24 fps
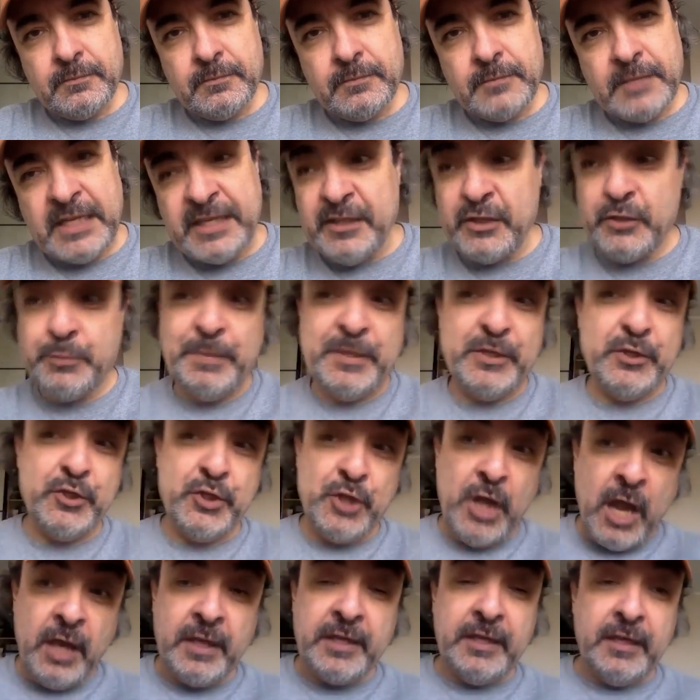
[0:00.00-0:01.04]
And it's been
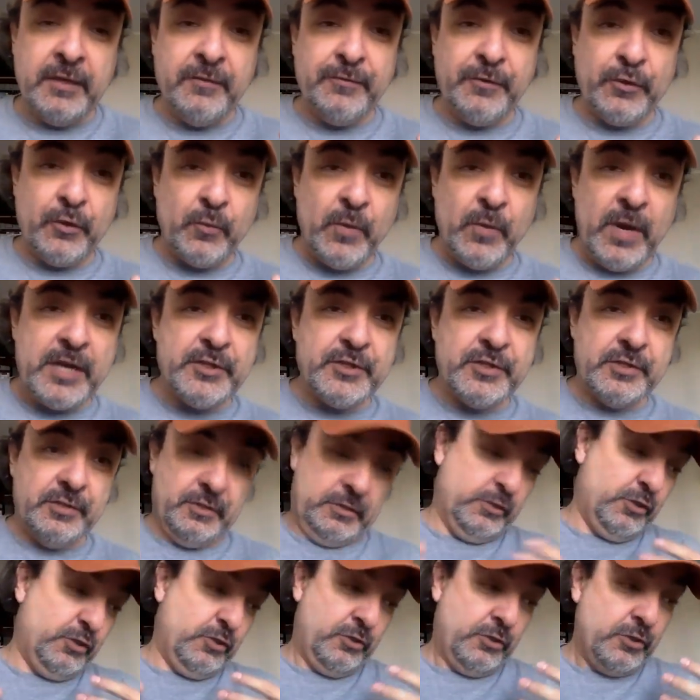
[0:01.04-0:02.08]
shocking for the Russians.
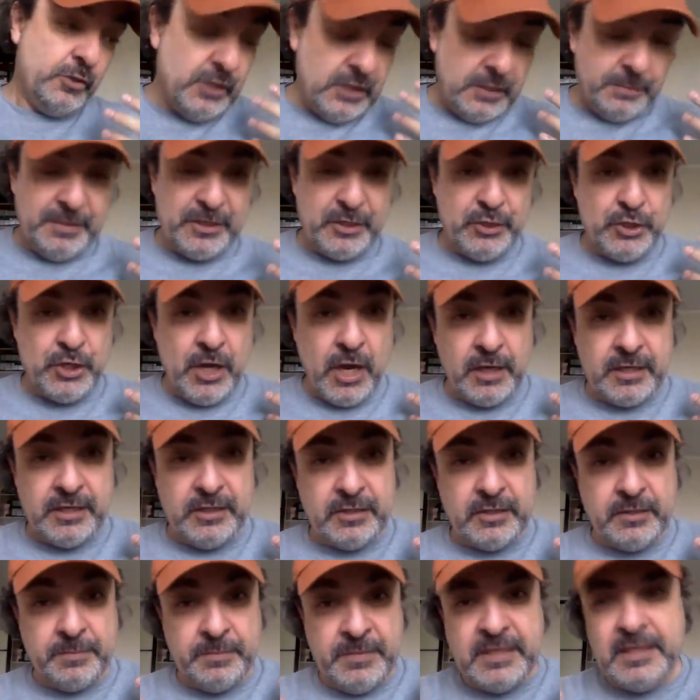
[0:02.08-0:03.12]
It's certainly been shocking
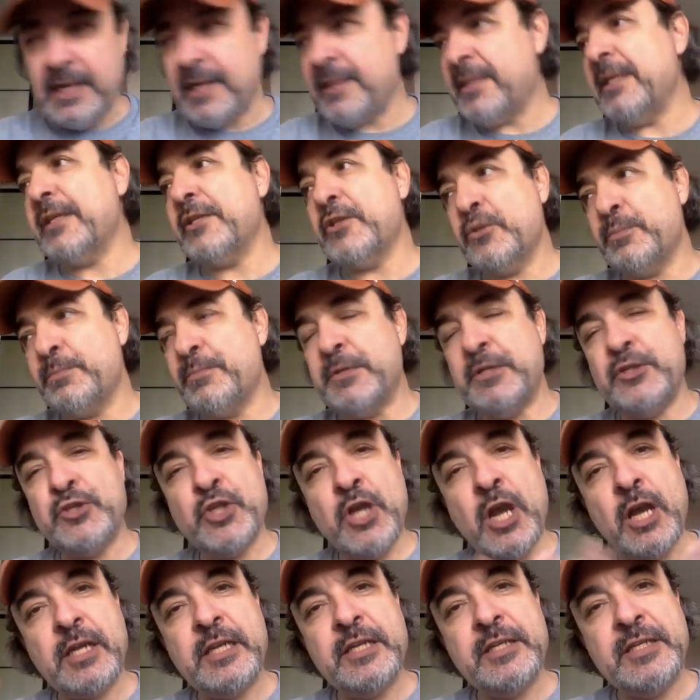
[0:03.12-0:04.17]
to me. I think it's been
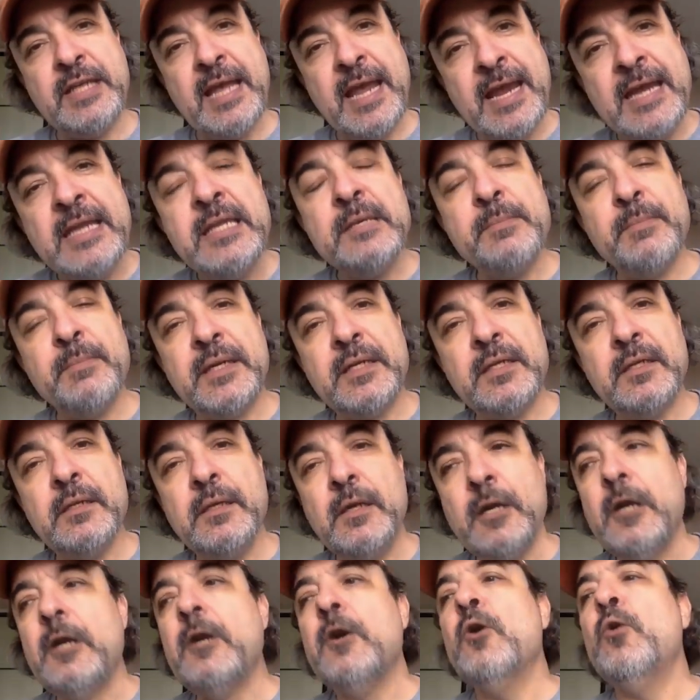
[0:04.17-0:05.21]
shocking to anybody
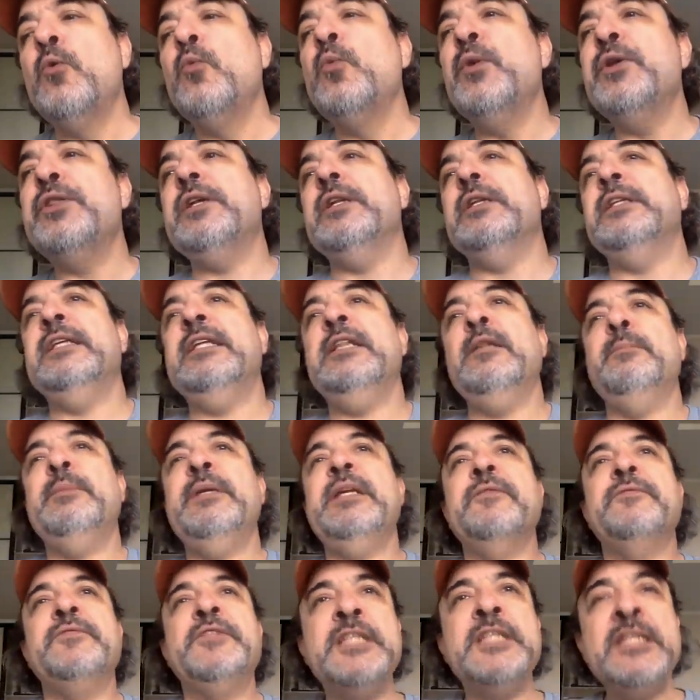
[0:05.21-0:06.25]
with a little bit
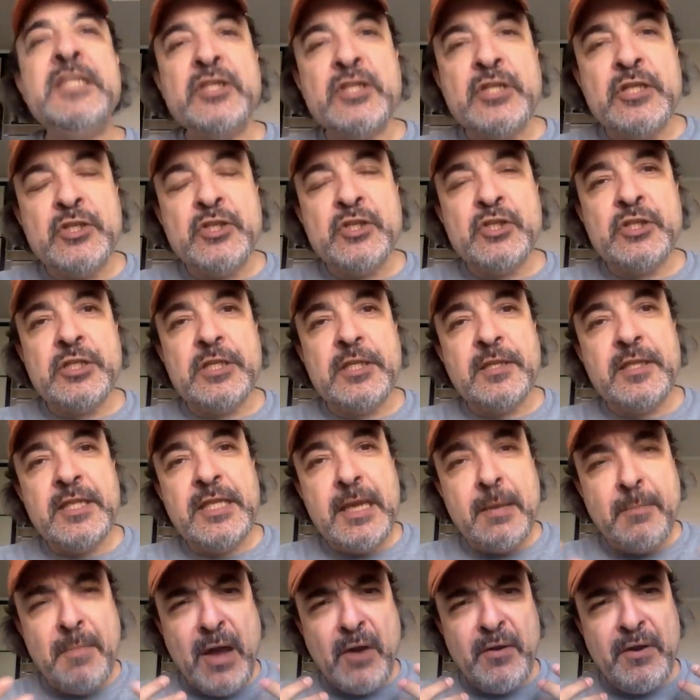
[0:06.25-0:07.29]
of decency, the
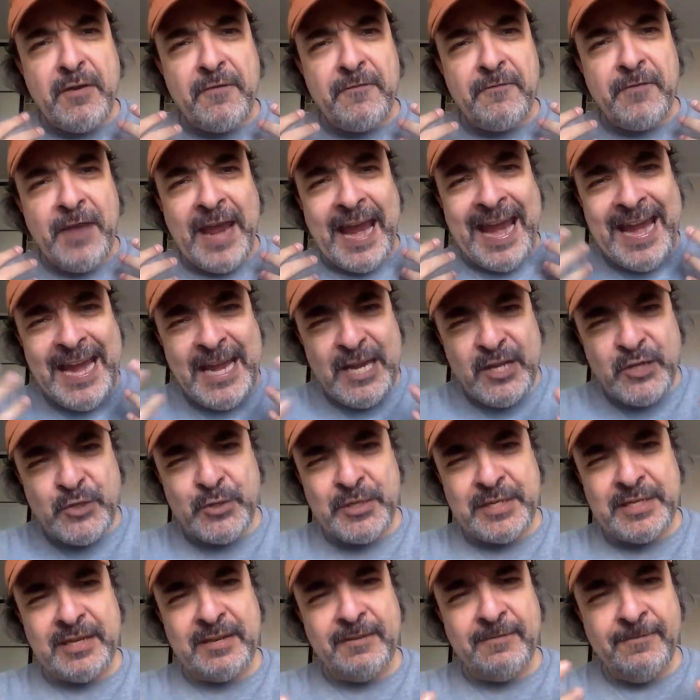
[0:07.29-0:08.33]
amount of
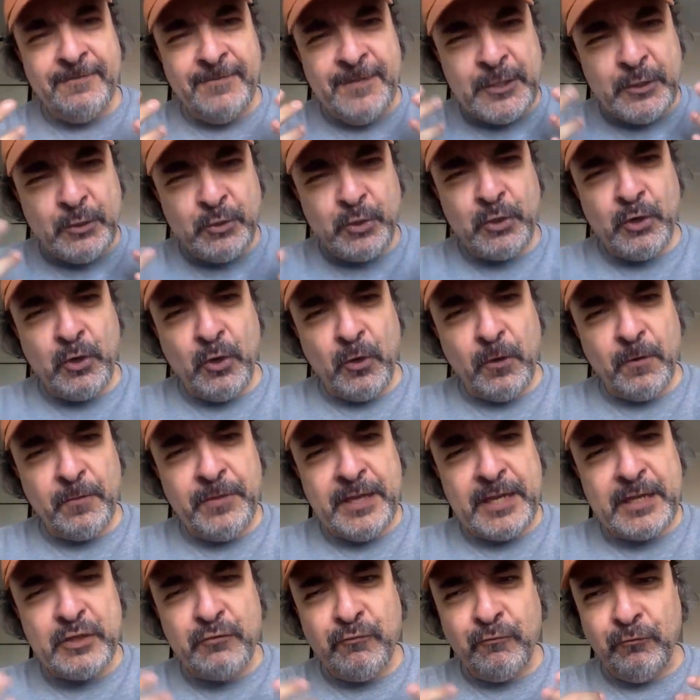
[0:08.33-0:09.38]
hatred and vitriol
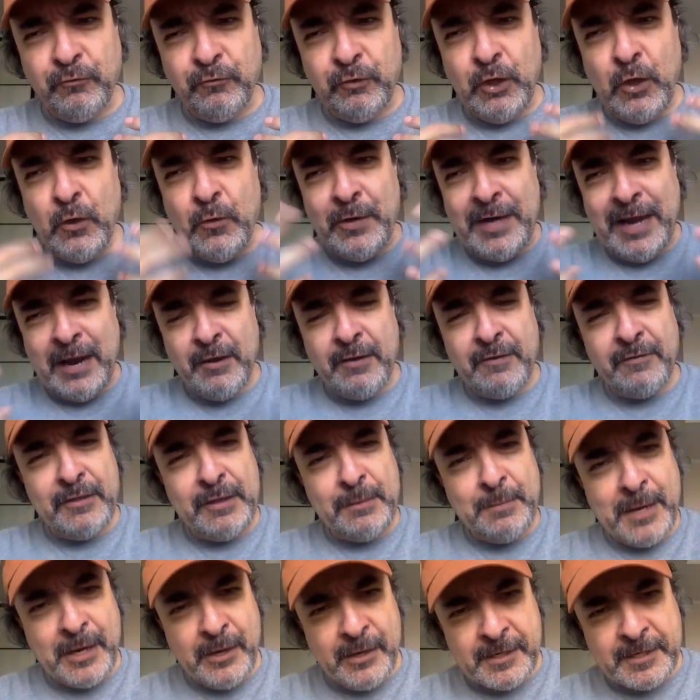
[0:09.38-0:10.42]
that has flown out of the
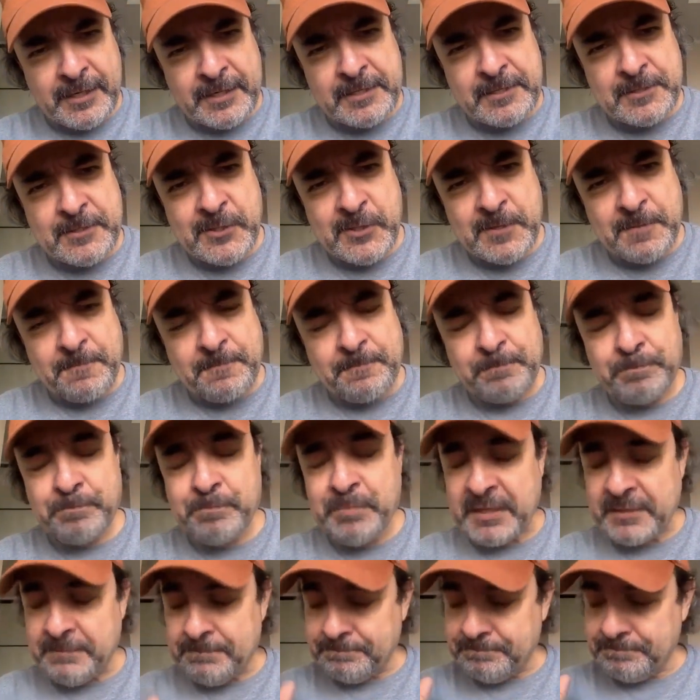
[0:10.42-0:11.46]
Americans.
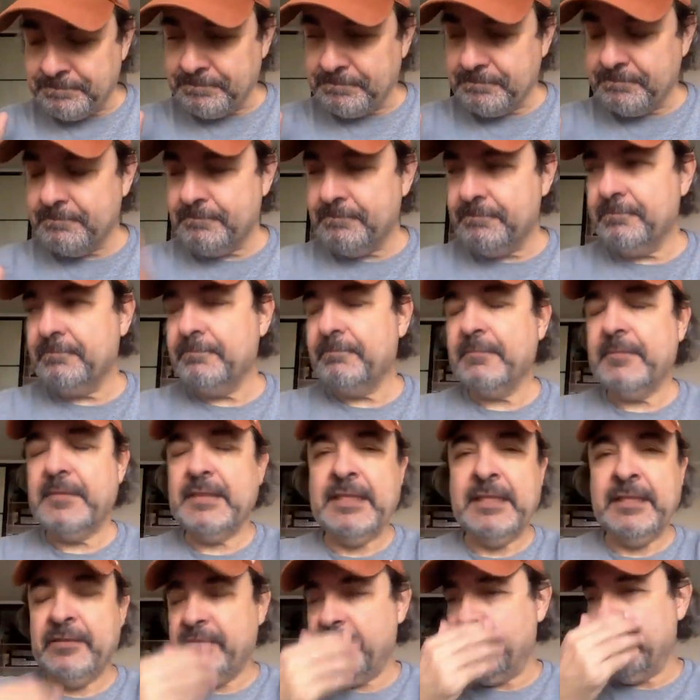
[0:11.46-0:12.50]
But
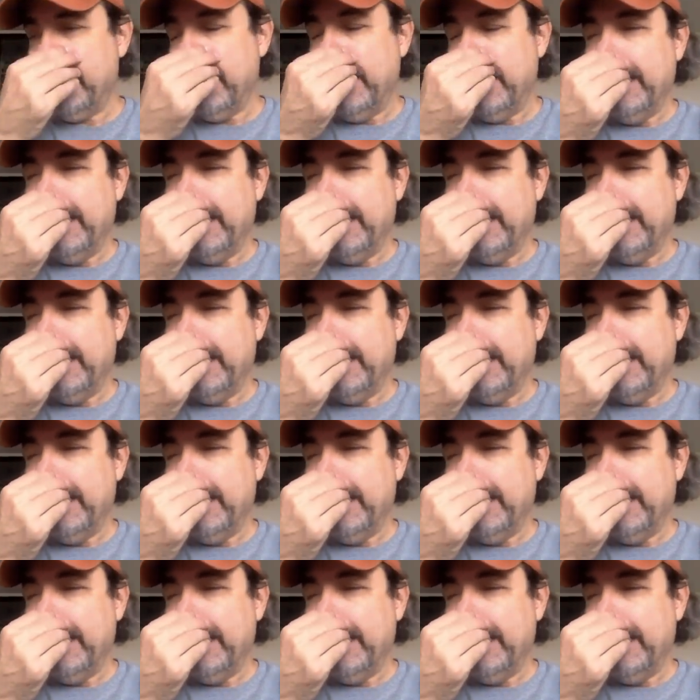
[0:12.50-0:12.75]
that's